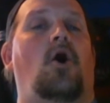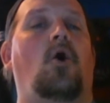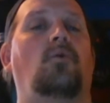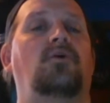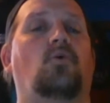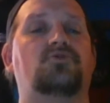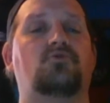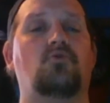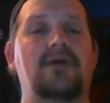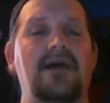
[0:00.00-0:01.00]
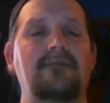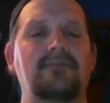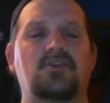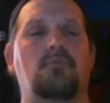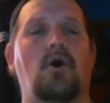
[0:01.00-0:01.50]
all the old school
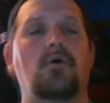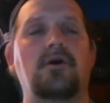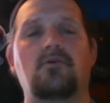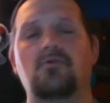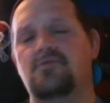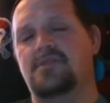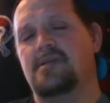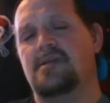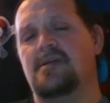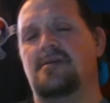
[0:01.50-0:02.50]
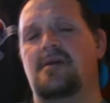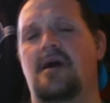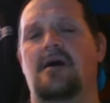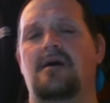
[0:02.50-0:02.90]
games, the Marios, the...